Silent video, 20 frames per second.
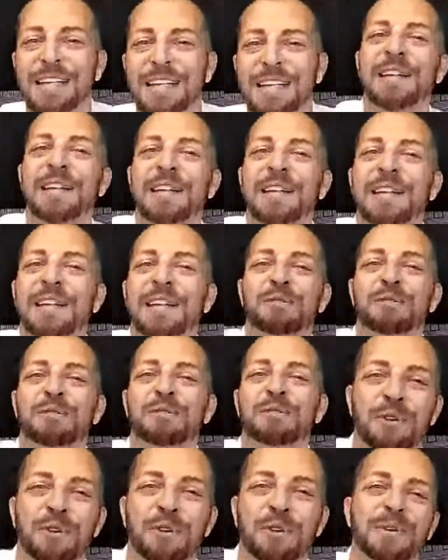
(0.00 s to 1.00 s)
hazmat
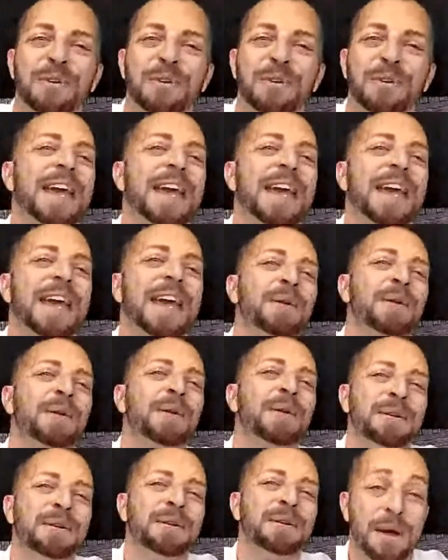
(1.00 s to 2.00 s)
suit world where you
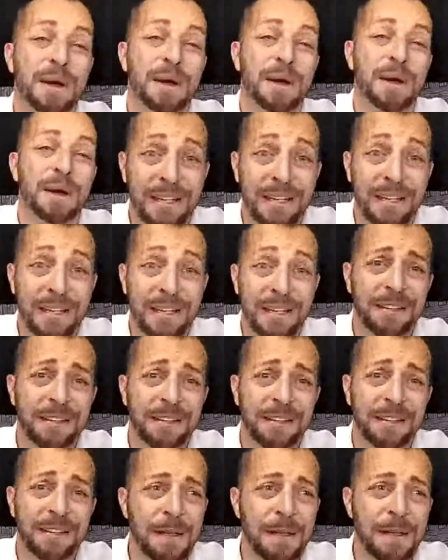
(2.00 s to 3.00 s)
can't go out in public.
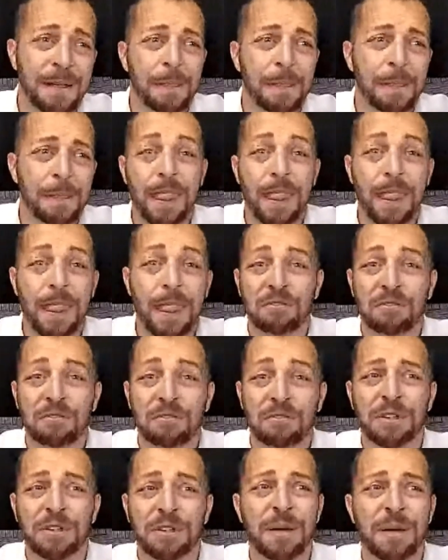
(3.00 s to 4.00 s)

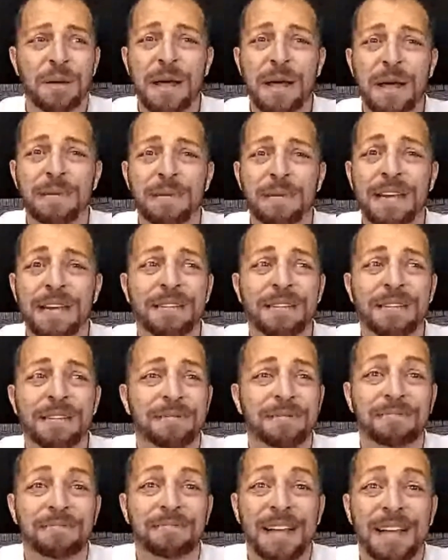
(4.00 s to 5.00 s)
Of course, that might
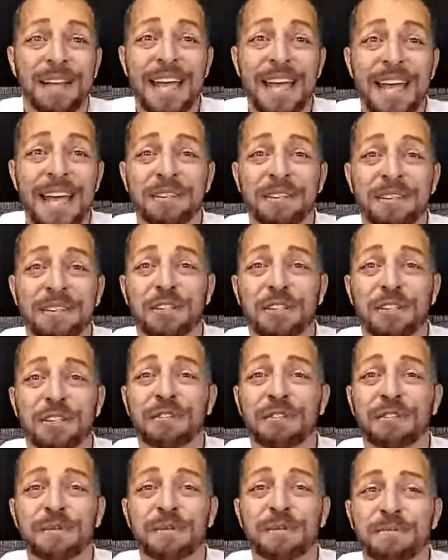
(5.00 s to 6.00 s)
mean, hey, there's a
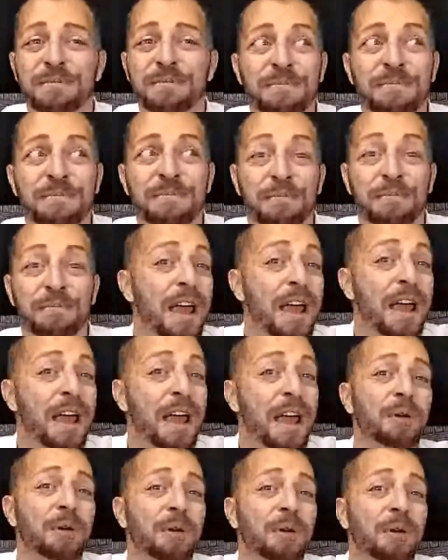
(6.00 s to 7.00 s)
shift to
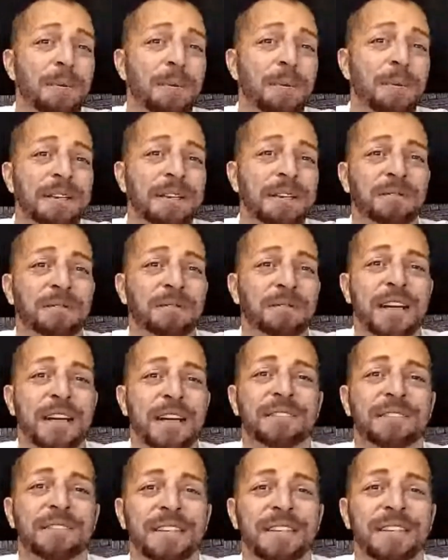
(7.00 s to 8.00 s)
private property,
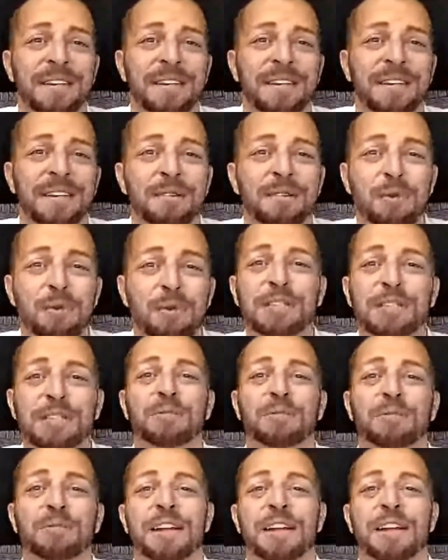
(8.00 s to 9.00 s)
right?
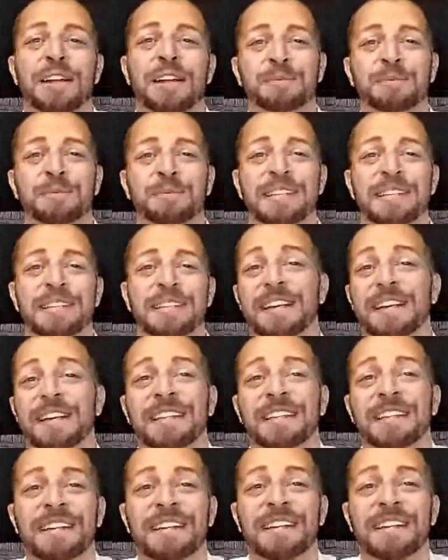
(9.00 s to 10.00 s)
Restaurants being
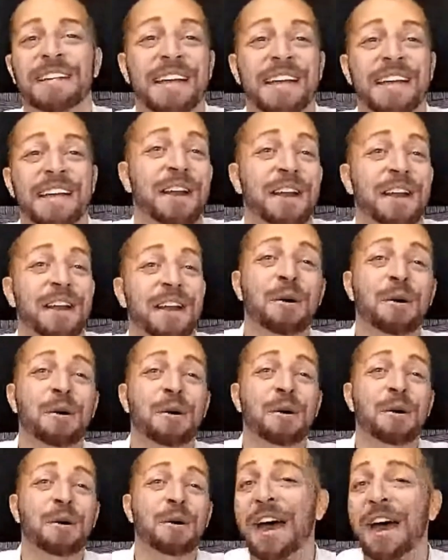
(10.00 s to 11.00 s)
conducted at
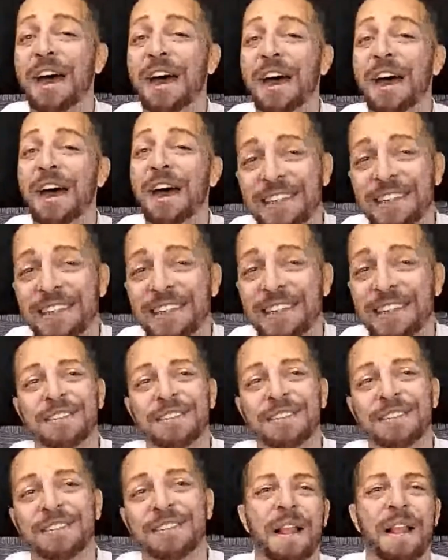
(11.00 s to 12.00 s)
home without a
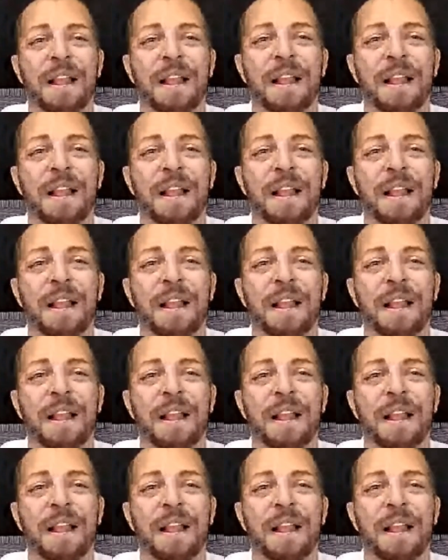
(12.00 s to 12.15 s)
license.